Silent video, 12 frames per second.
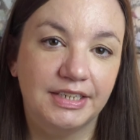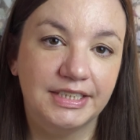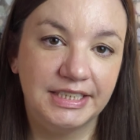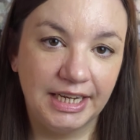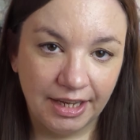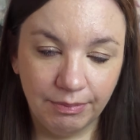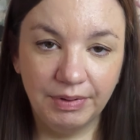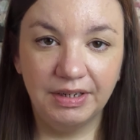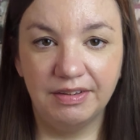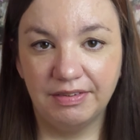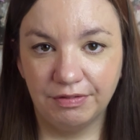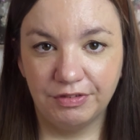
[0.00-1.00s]
10
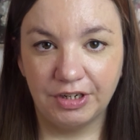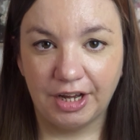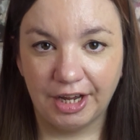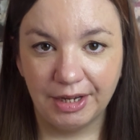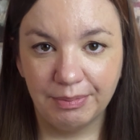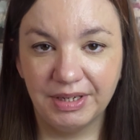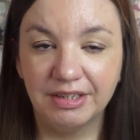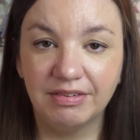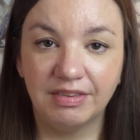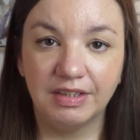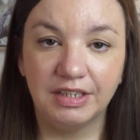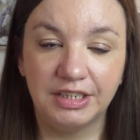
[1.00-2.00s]
minutes of time
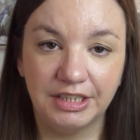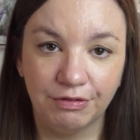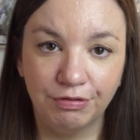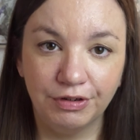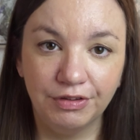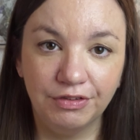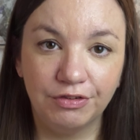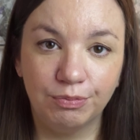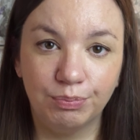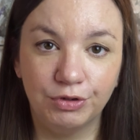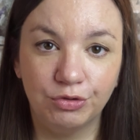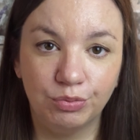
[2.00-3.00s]
is the difference
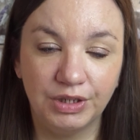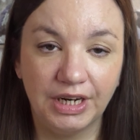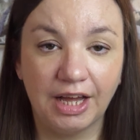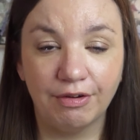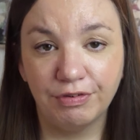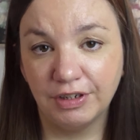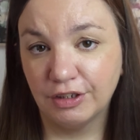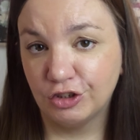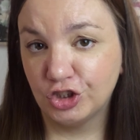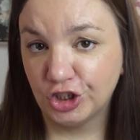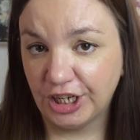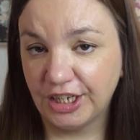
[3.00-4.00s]
between having to
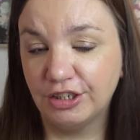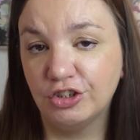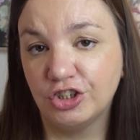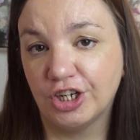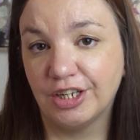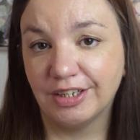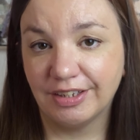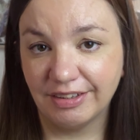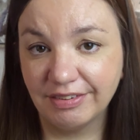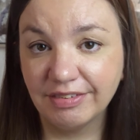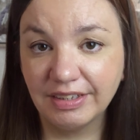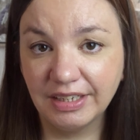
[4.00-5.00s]
change a
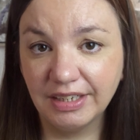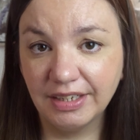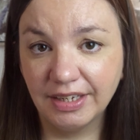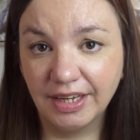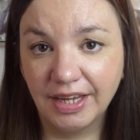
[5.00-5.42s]
listing